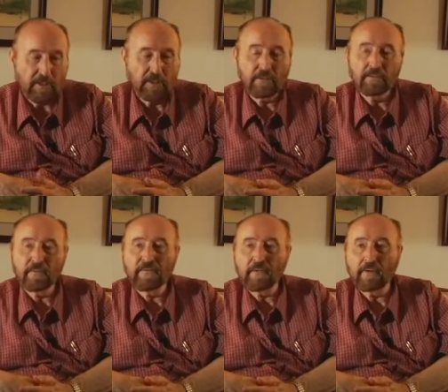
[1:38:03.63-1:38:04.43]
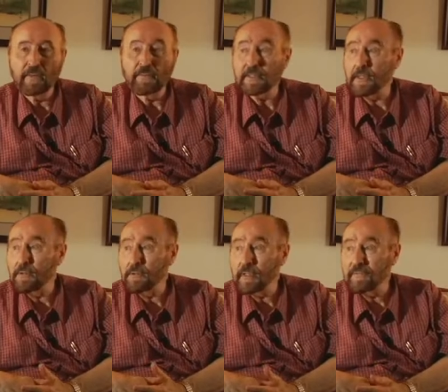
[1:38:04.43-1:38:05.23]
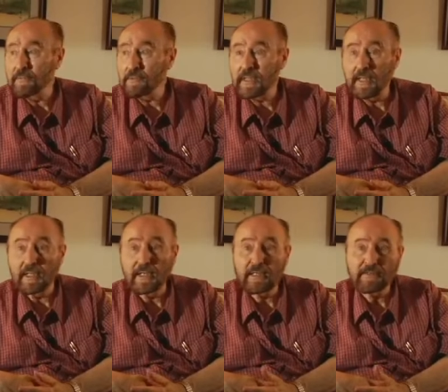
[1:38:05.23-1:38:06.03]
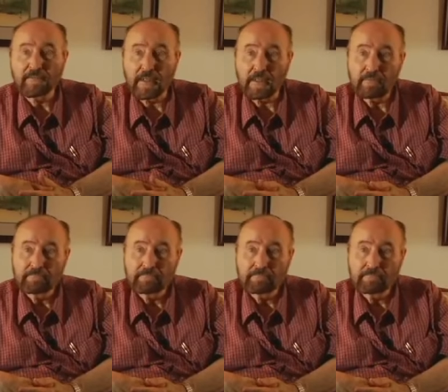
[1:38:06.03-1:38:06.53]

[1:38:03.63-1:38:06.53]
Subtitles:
as long as it would fit weapons. And the whole effort was highly classified.